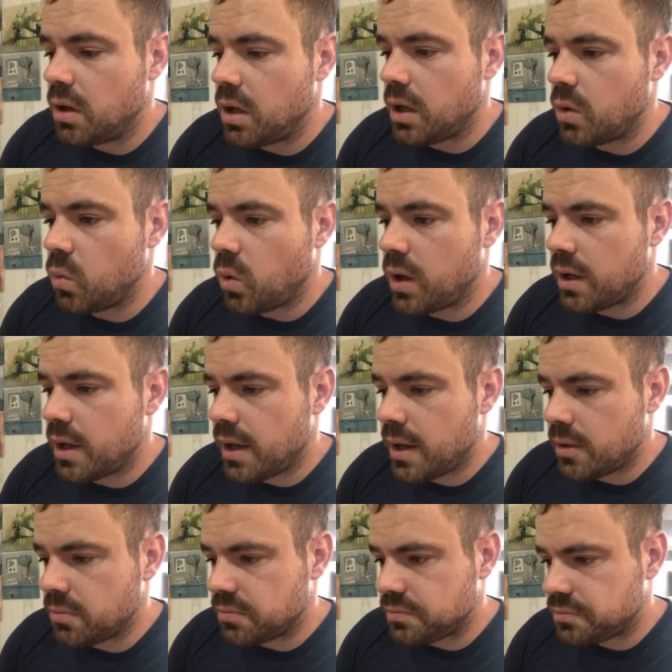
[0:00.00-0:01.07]
and
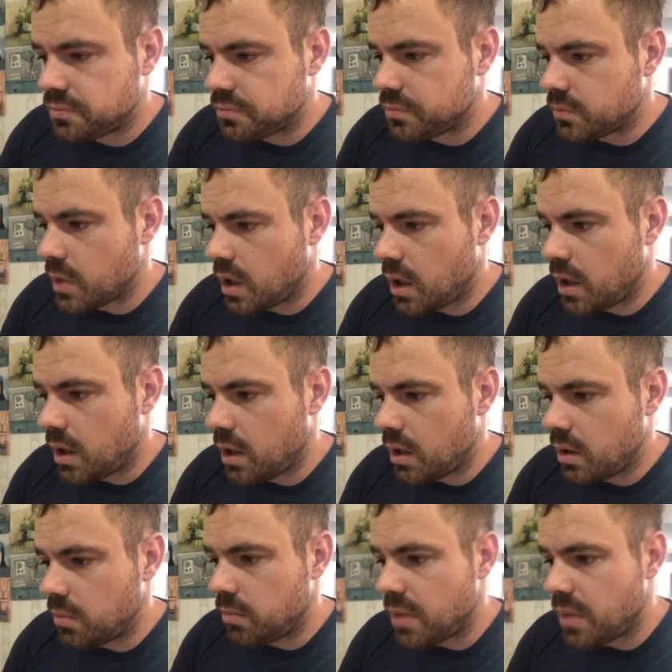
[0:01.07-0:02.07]
whatnot, I